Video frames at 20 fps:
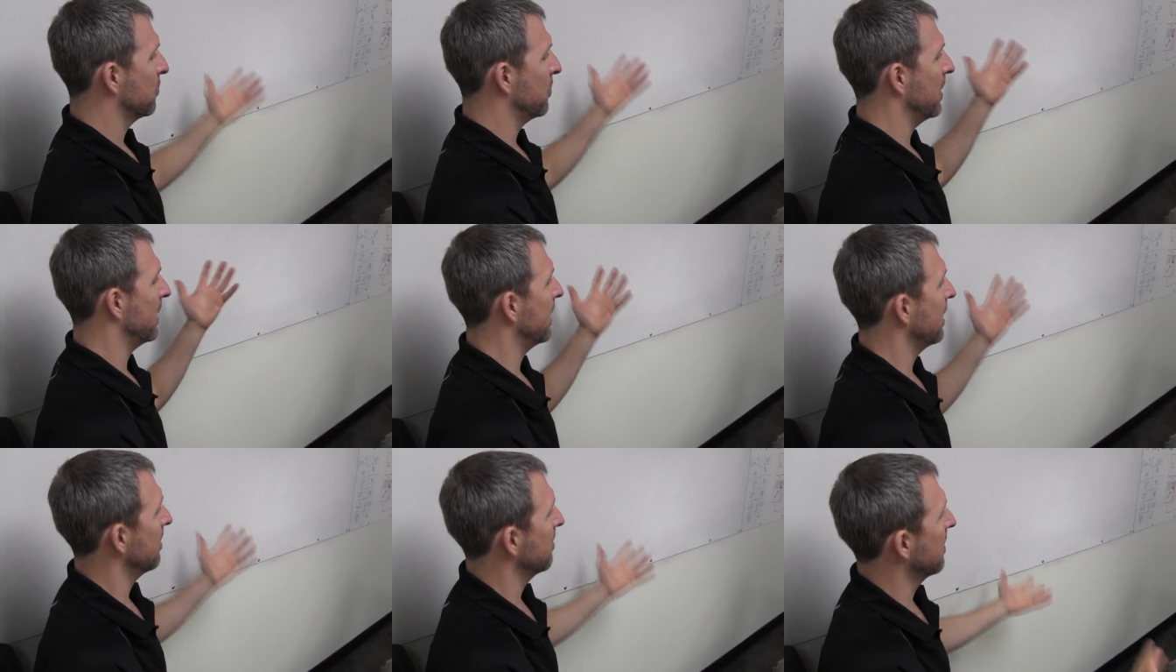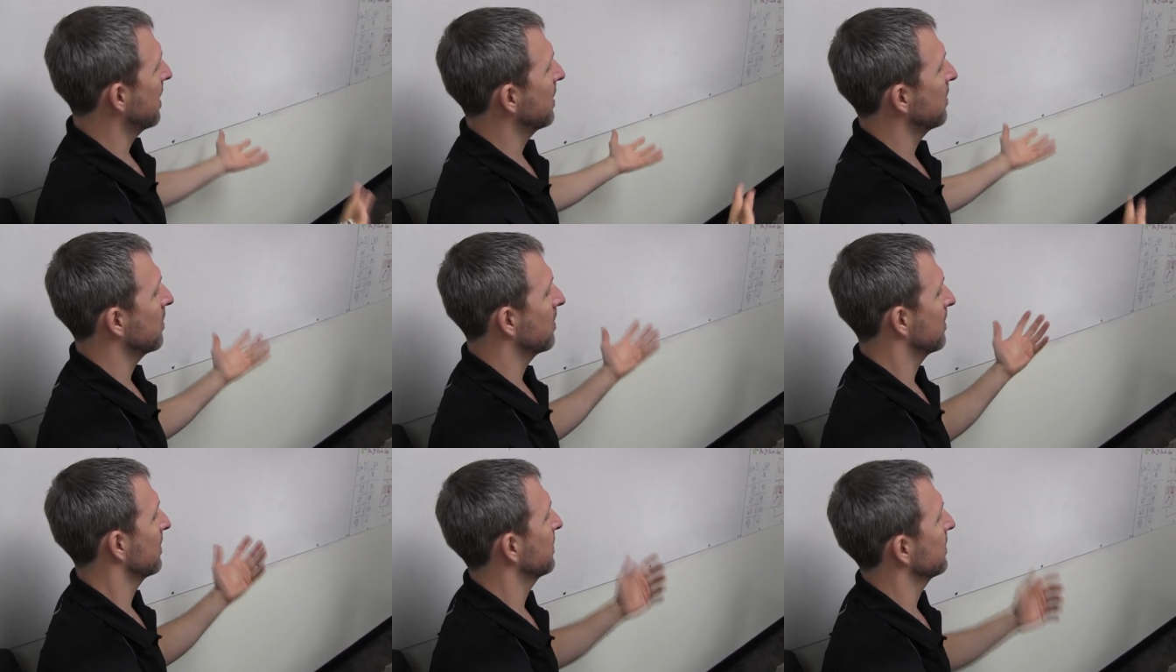tweaking my
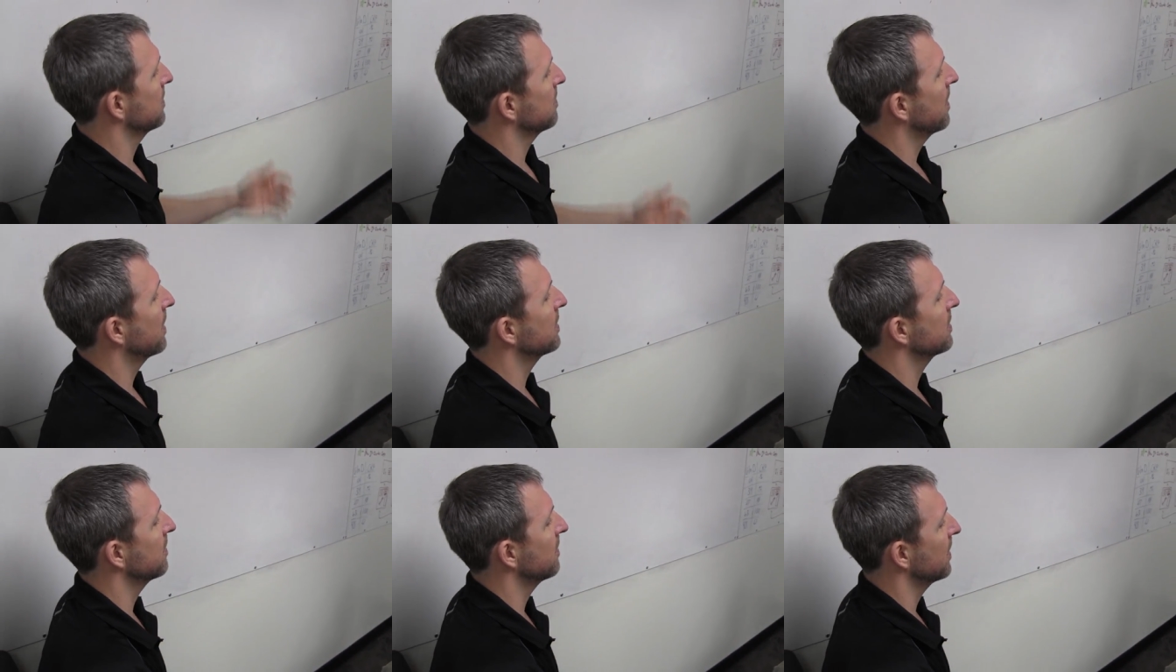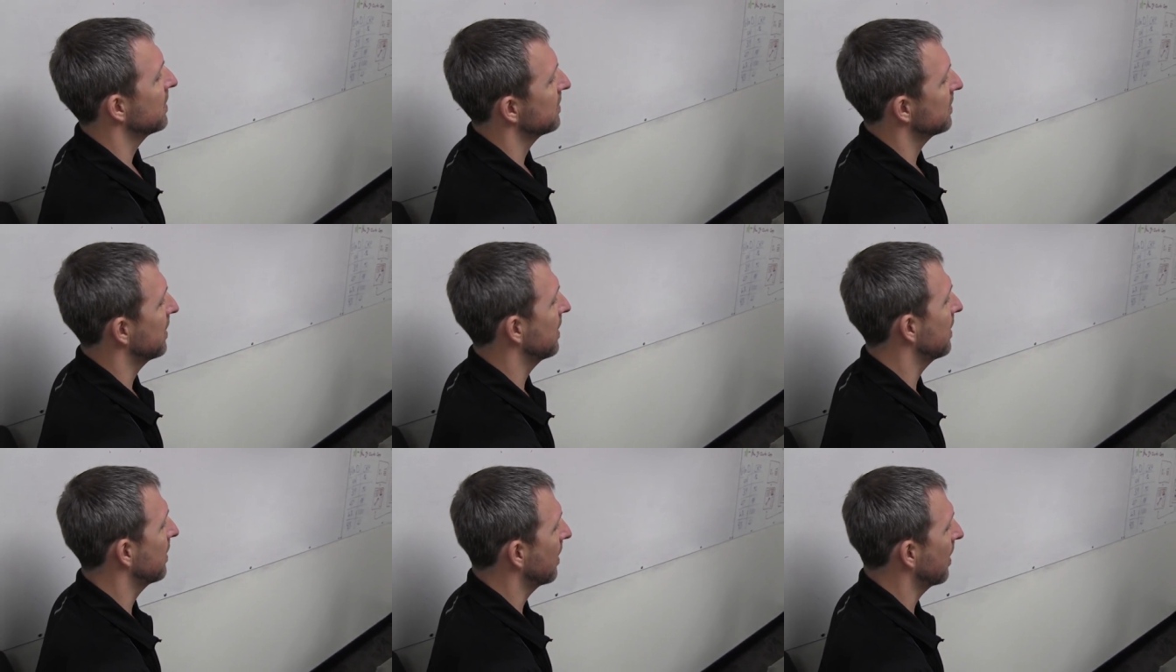normal responsiveness,
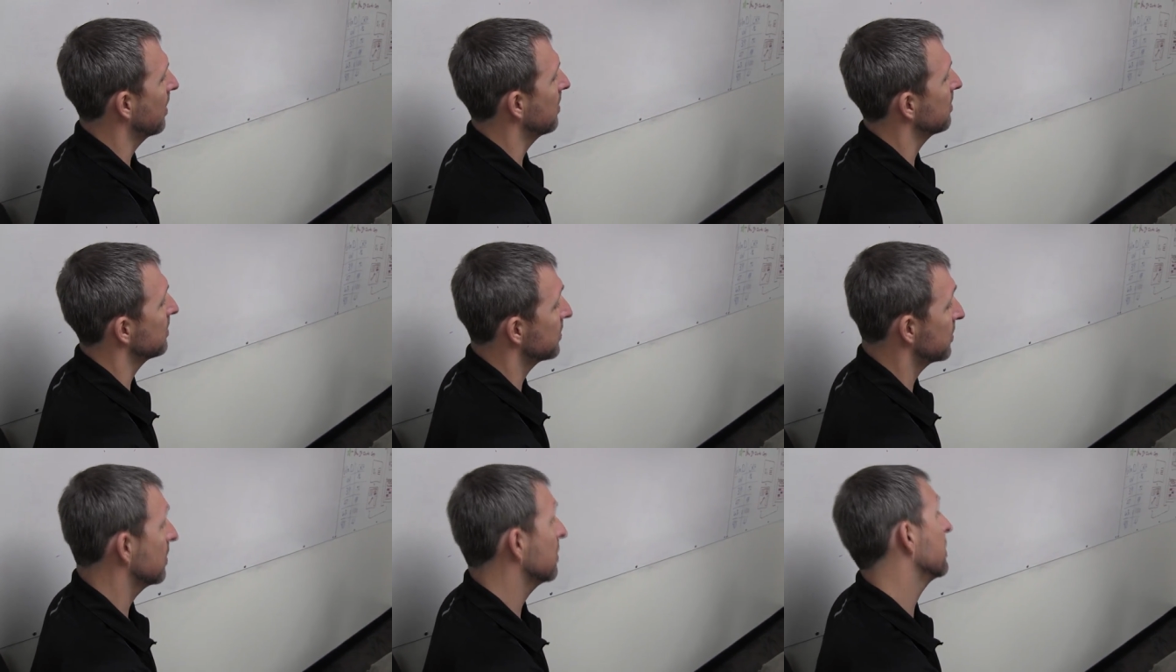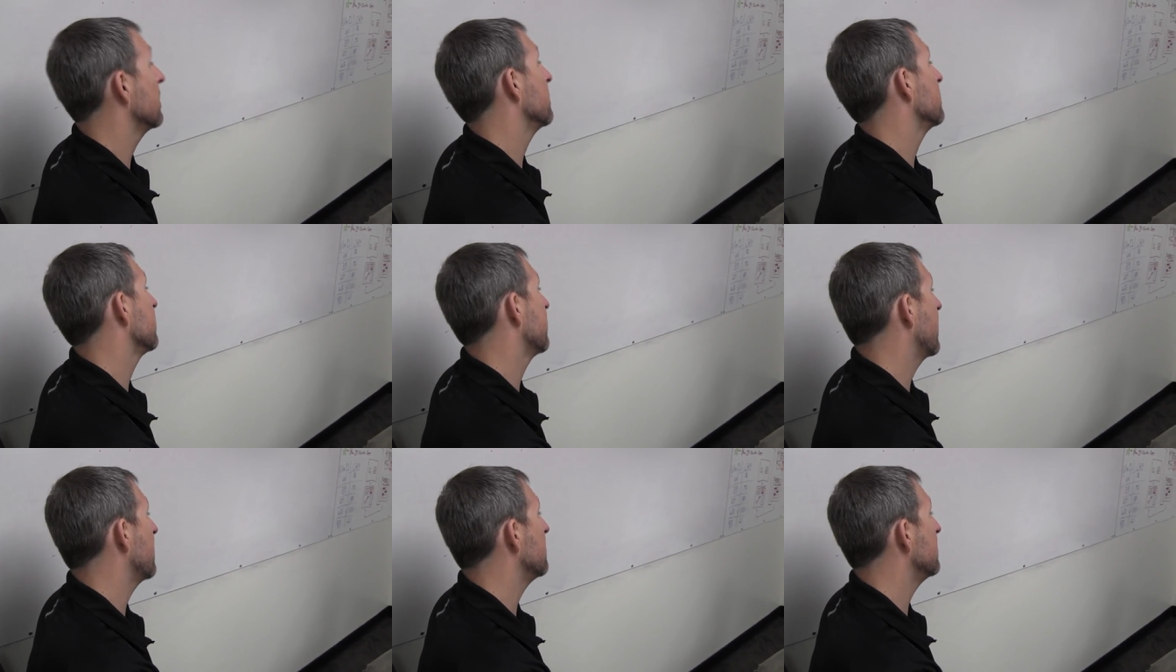and I'm certain
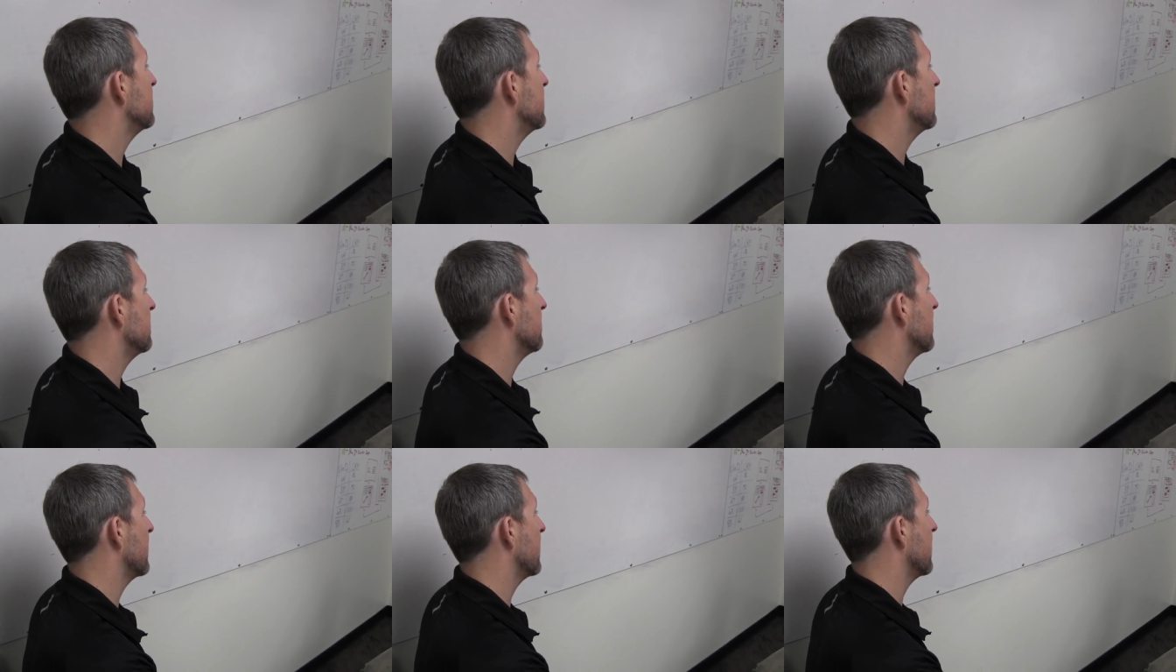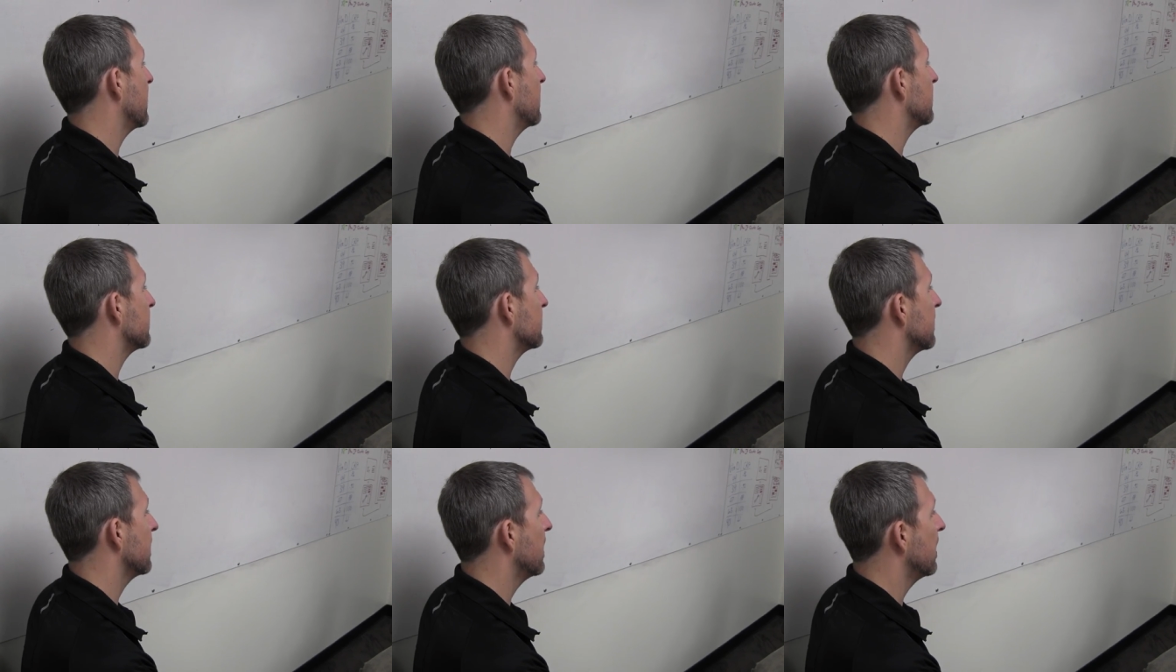it was vitamin D in my
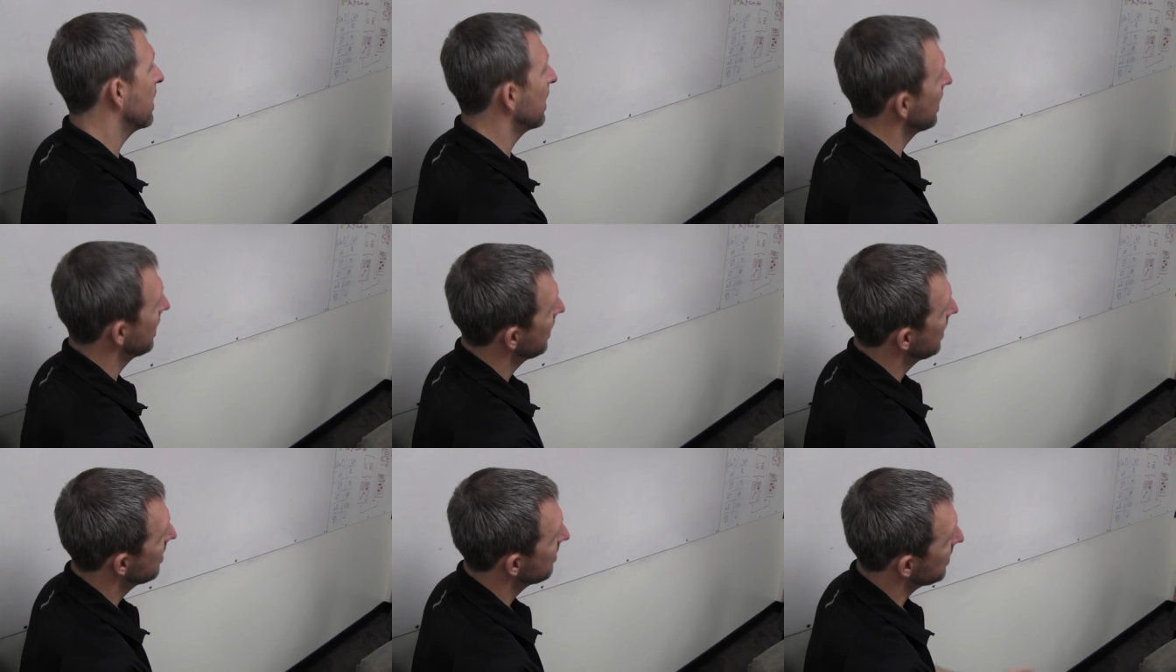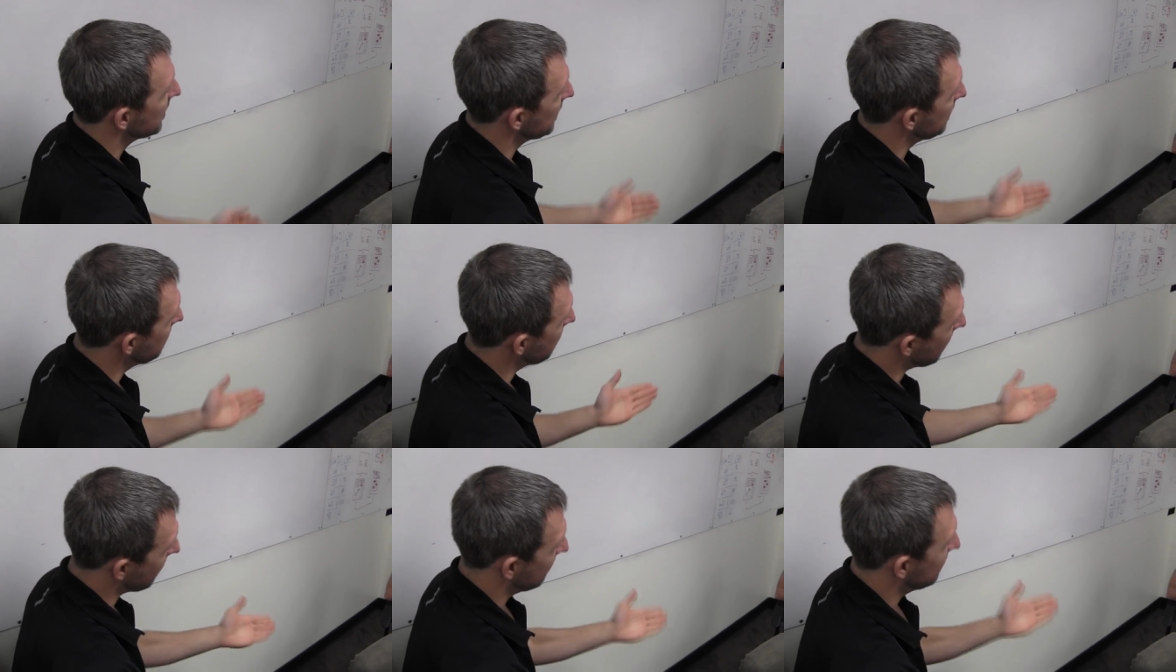case. But
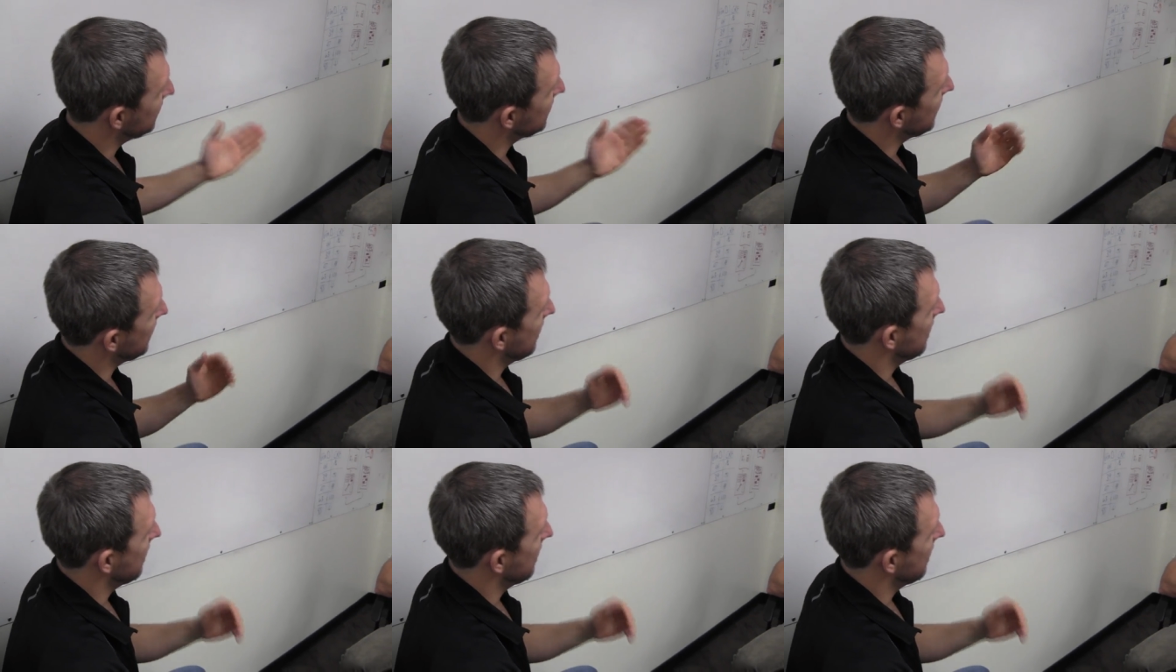you have the